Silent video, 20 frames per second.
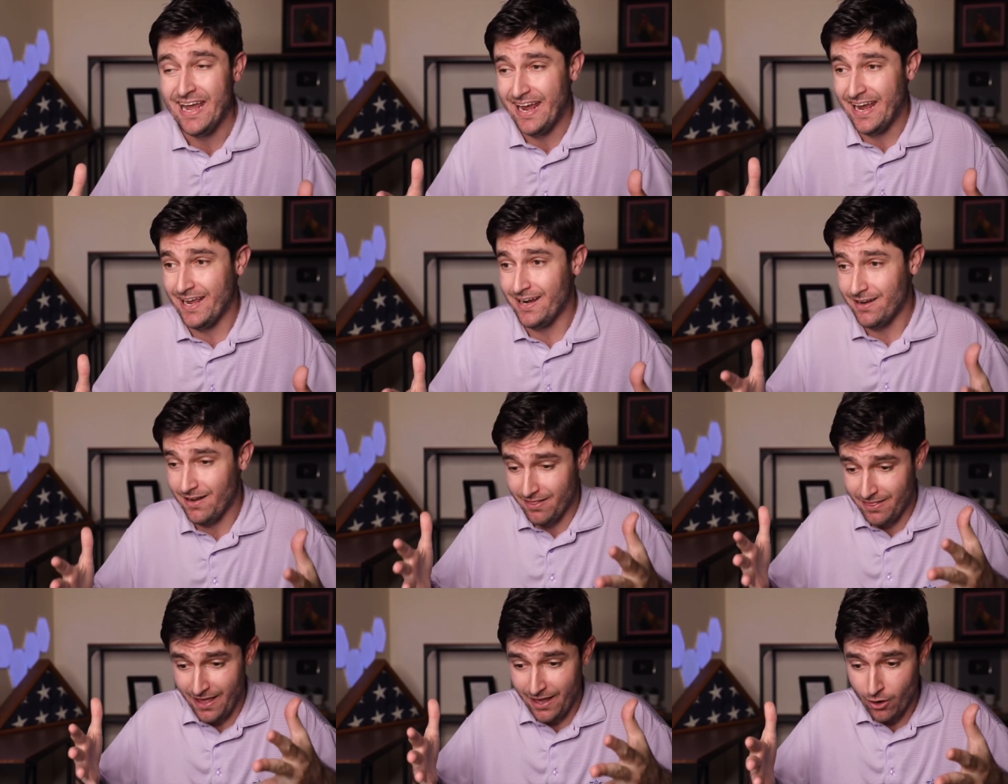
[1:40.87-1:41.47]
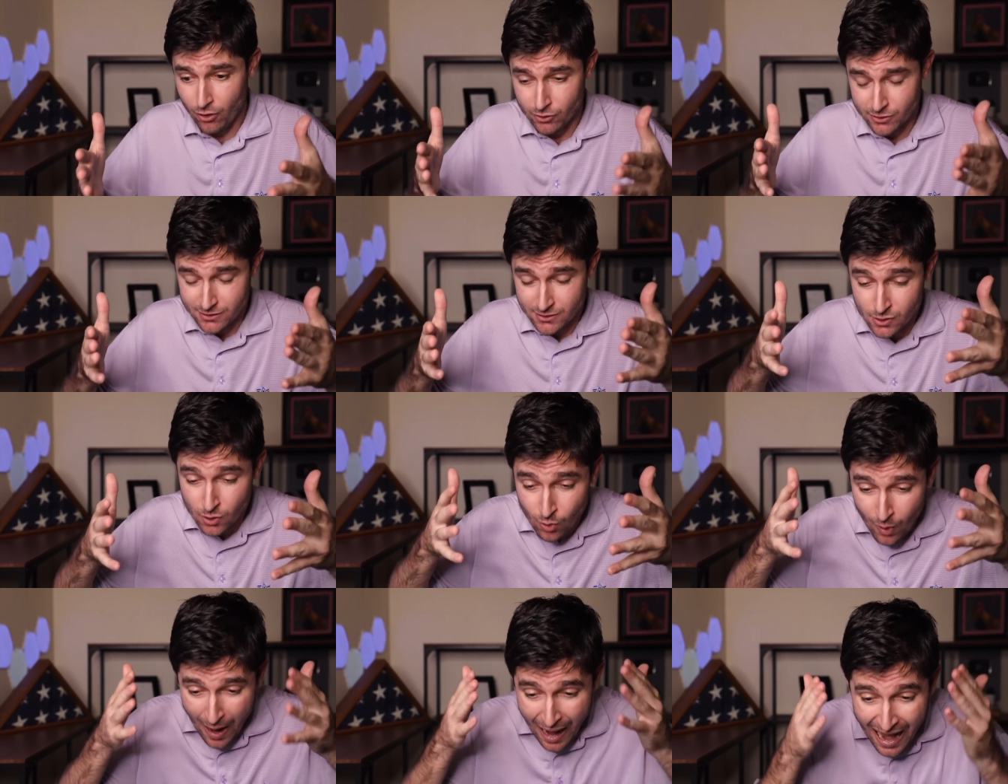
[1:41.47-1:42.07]
and they are
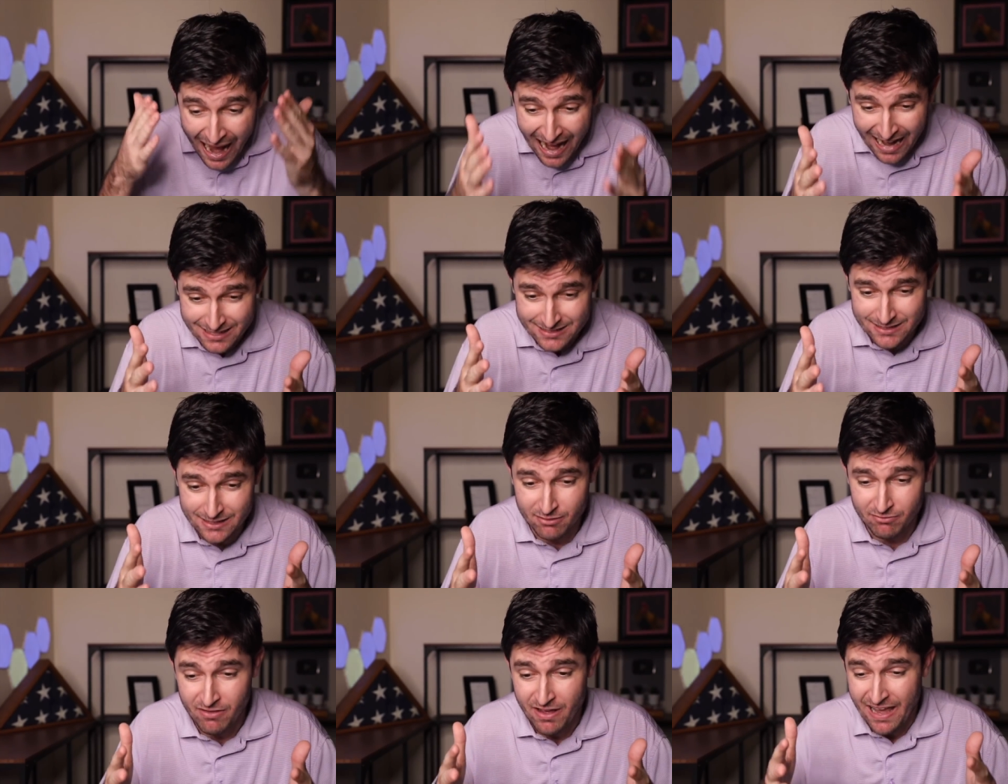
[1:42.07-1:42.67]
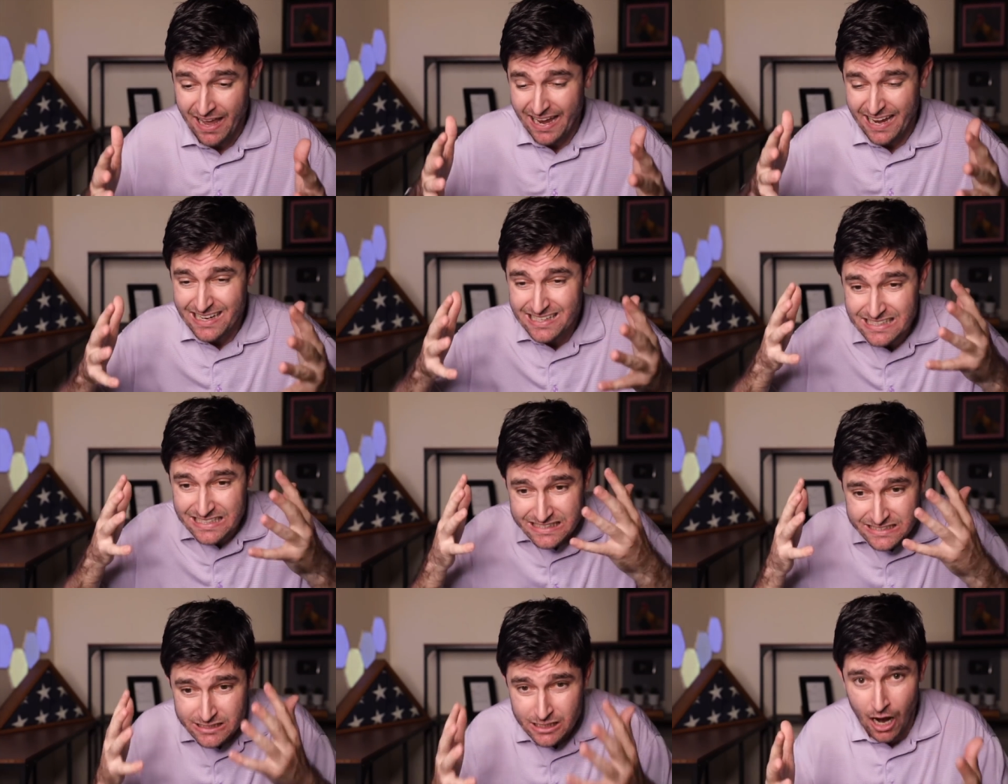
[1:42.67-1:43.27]
still active
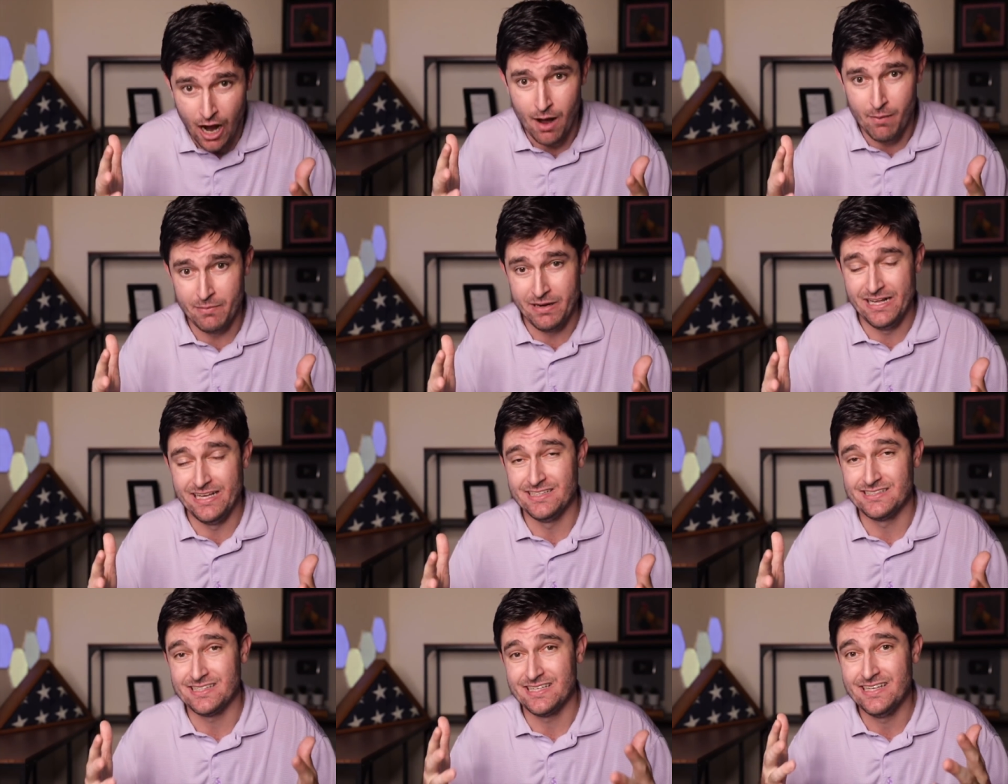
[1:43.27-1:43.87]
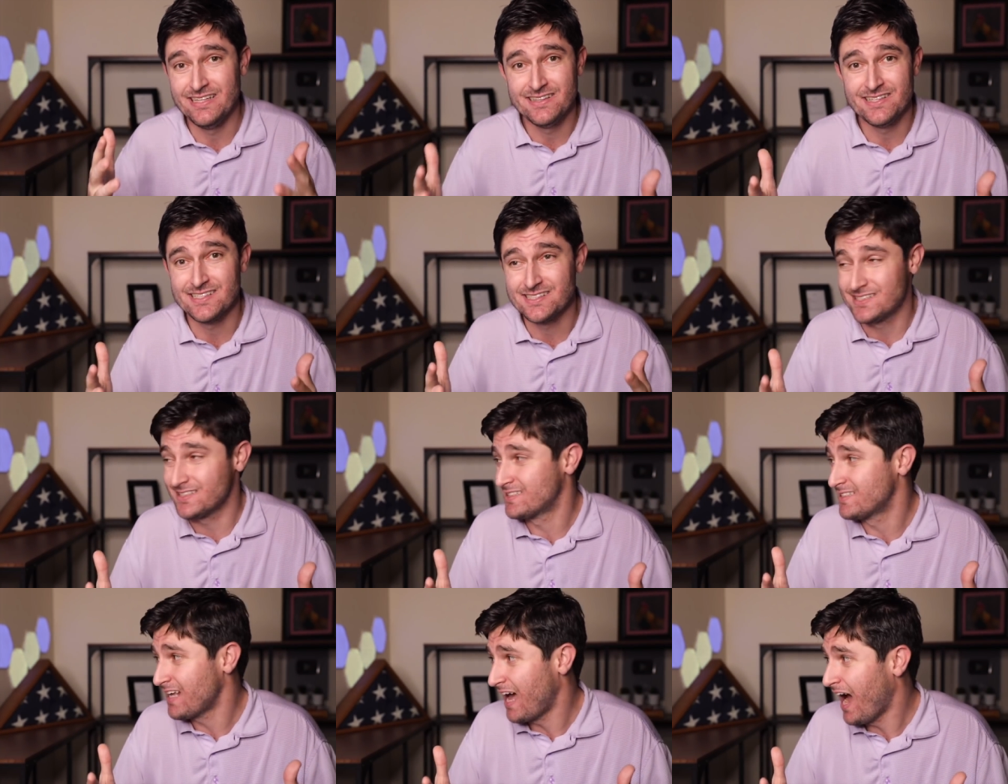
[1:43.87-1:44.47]
and dominant in the
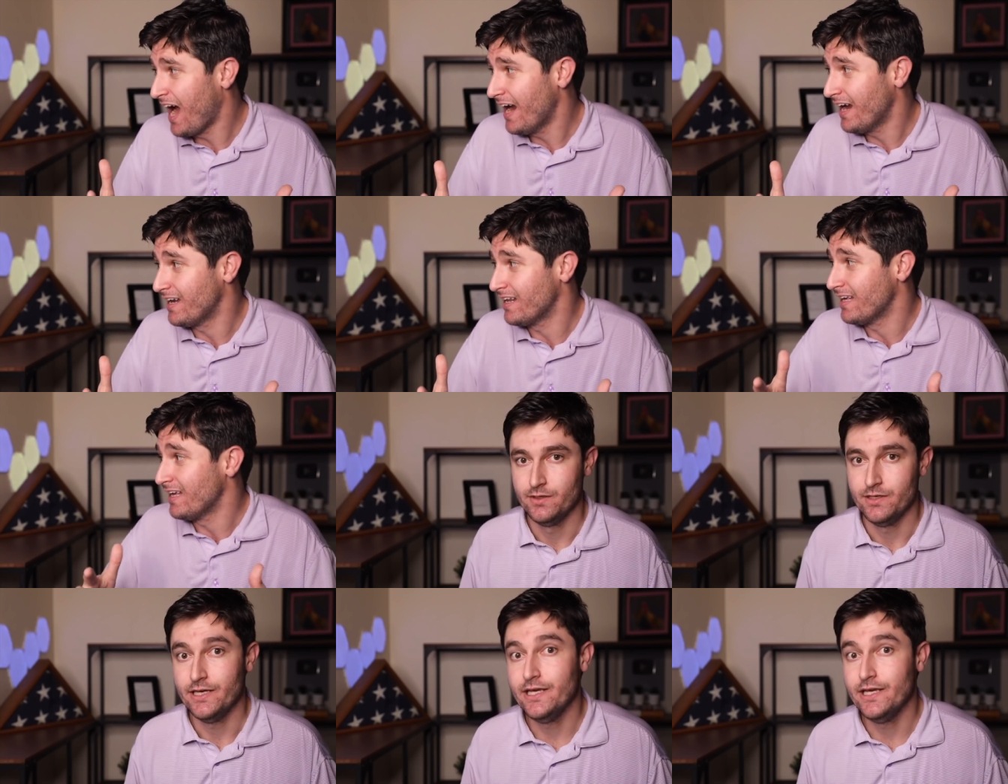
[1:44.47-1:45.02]
society,